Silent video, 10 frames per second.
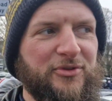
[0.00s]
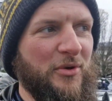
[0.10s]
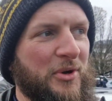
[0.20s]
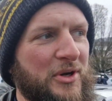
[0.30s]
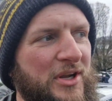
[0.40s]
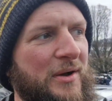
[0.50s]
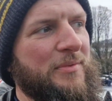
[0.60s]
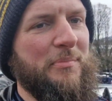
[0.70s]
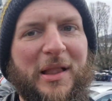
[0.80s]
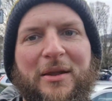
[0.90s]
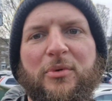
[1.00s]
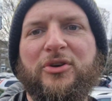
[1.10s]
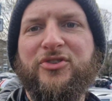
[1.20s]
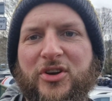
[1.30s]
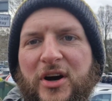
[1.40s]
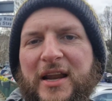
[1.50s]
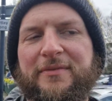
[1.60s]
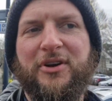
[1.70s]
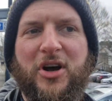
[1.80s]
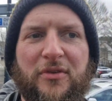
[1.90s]
So the plan was to go and
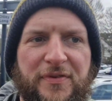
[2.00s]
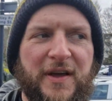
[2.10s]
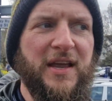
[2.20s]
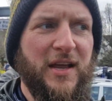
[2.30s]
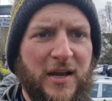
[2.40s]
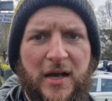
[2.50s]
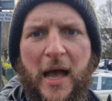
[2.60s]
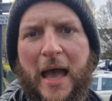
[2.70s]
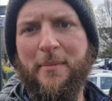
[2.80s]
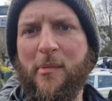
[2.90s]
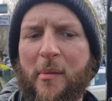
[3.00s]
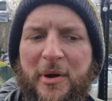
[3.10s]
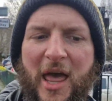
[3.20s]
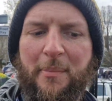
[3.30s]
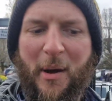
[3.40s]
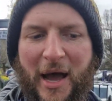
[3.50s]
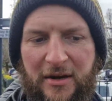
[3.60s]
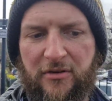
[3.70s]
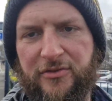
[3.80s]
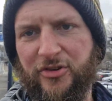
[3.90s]
have a coffee. My mum and her
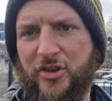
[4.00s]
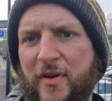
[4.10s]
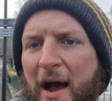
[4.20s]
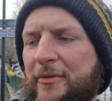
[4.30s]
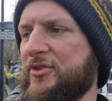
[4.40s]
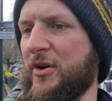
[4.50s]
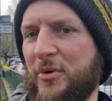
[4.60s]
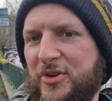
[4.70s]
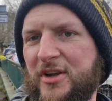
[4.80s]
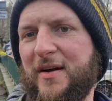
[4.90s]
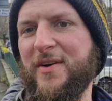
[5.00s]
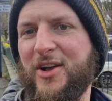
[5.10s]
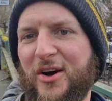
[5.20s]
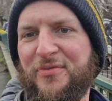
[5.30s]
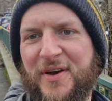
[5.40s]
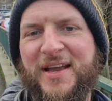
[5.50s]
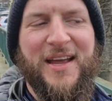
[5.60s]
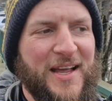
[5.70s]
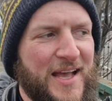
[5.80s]
partner have just arrived, so we're going to have a coffee.